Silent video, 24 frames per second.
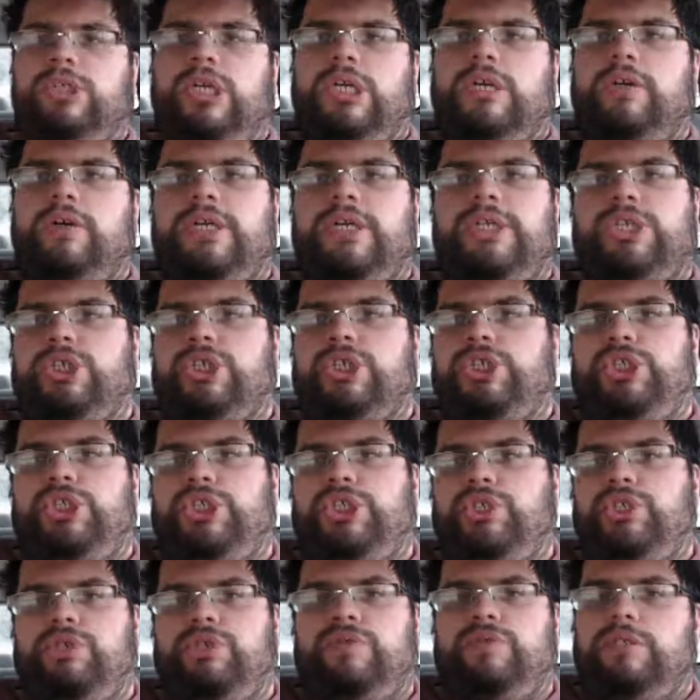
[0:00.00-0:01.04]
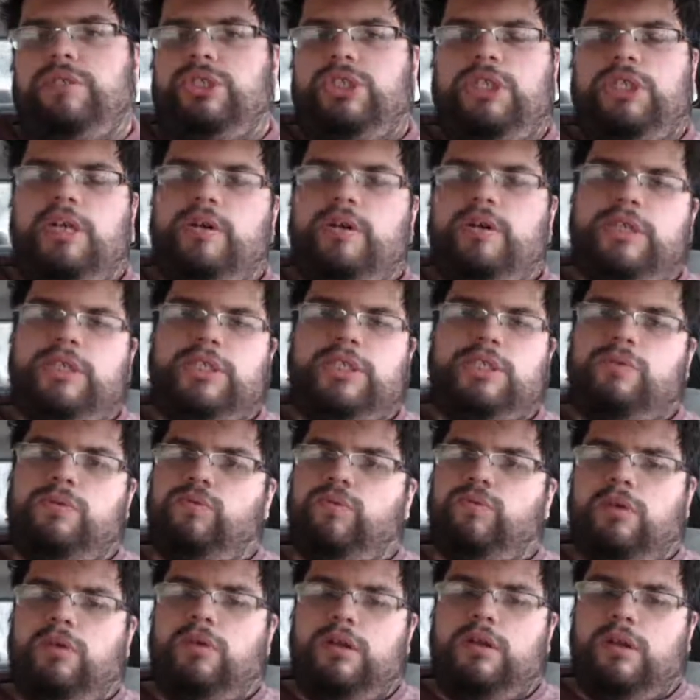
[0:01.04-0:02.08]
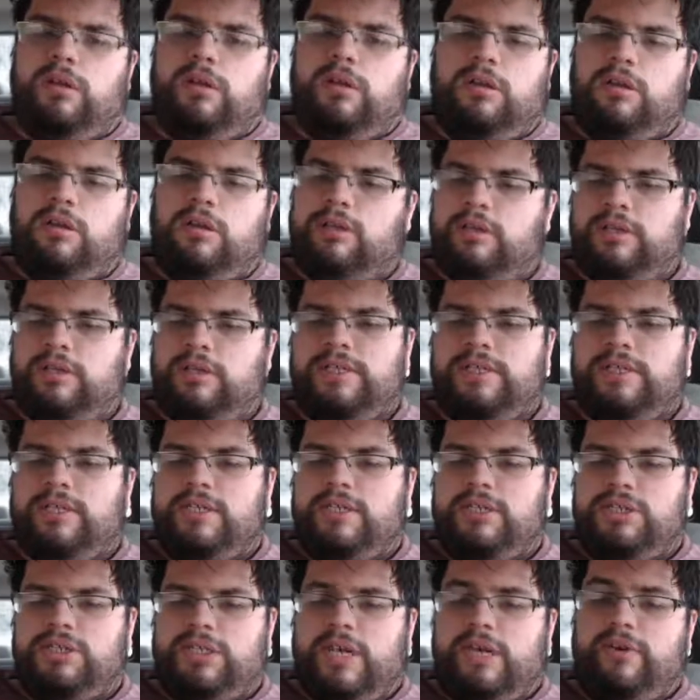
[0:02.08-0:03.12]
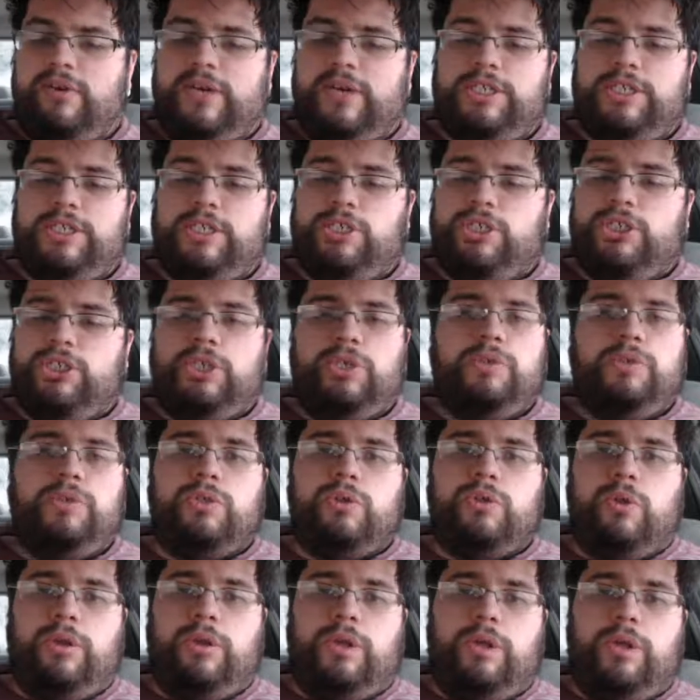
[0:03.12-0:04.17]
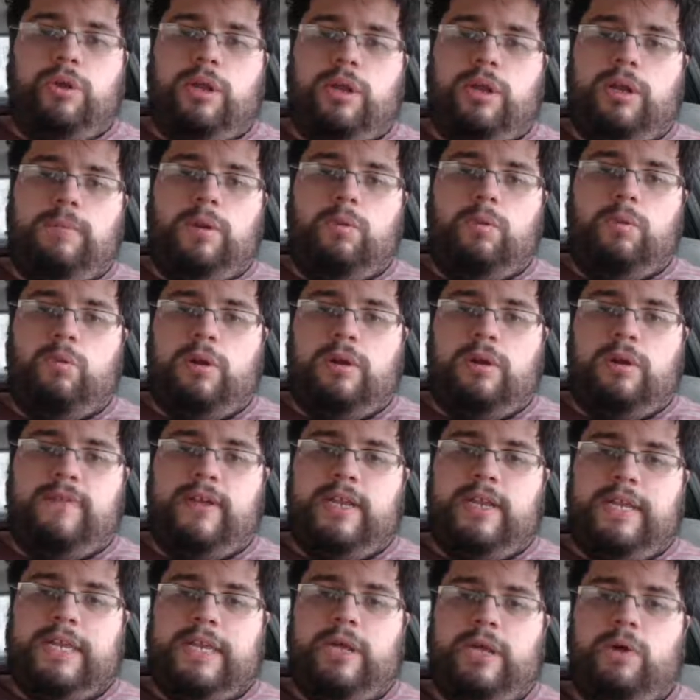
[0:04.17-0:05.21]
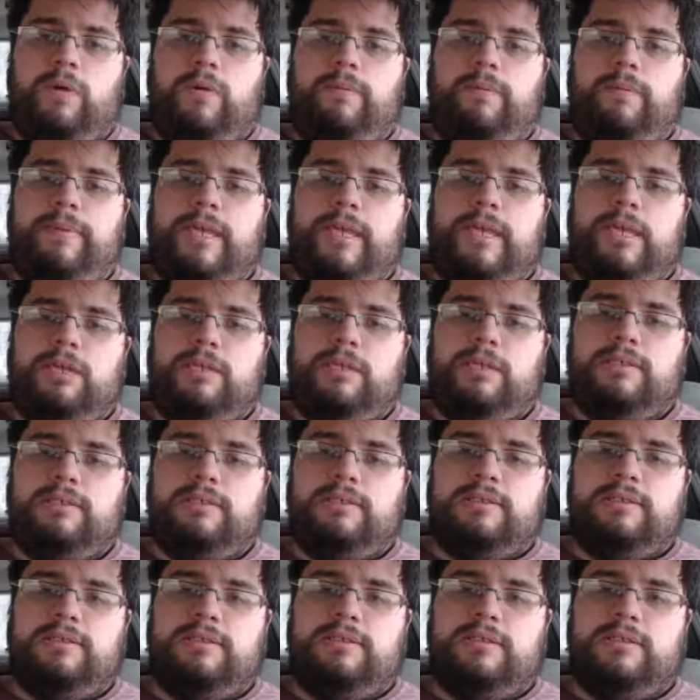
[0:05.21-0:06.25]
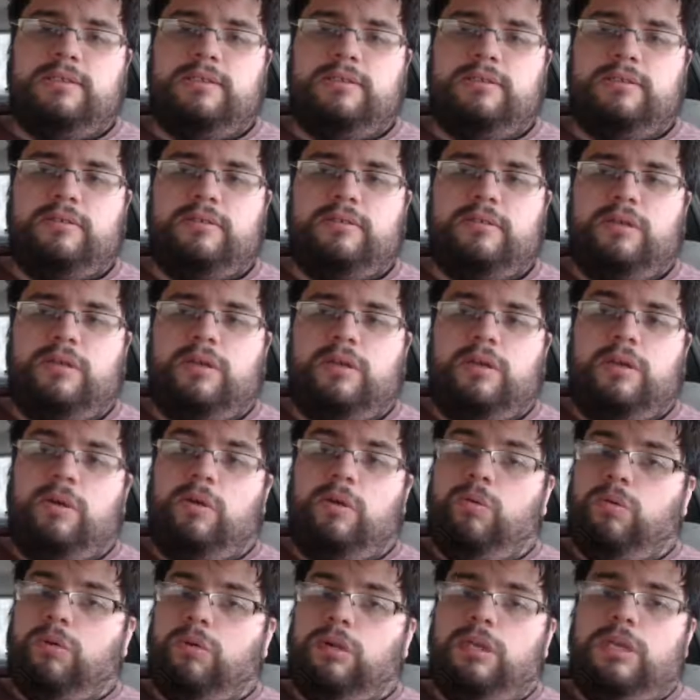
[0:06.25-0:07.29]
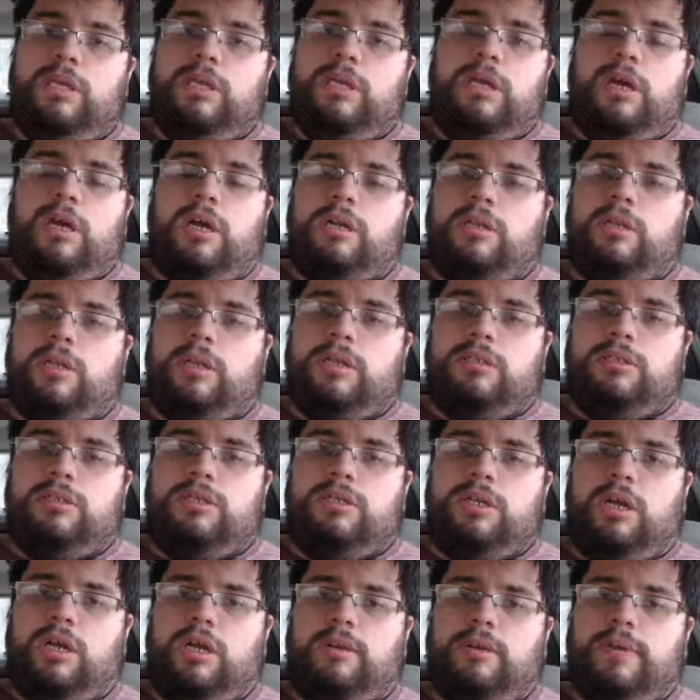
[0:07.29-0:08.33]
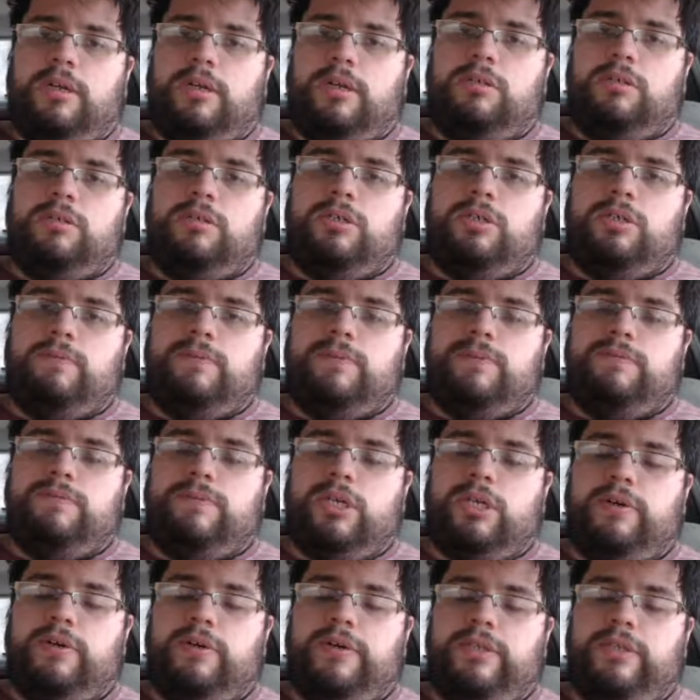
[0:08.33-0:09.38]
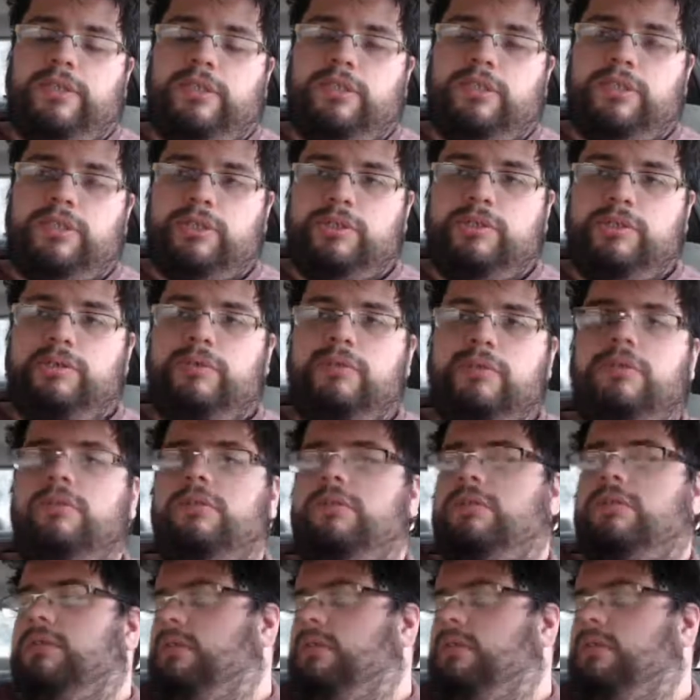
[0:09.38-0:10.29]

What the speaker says: Generation 2 and Generation 1. Generation 2 is only going to be one video because there's really not a lot to talk about in terms of Generation 2.